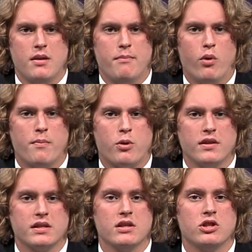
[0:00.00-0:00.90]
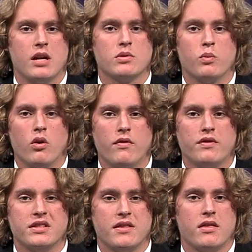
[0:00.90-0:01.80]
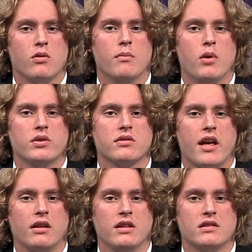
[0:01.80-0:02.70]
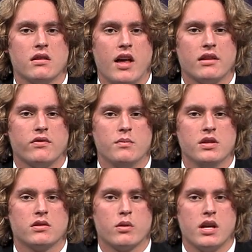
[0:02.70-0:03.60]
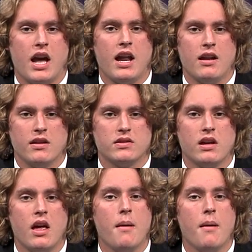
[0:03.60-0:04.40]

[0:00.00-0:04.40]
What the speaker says: Board President James Wolf said that they will most likely select from these three candidates,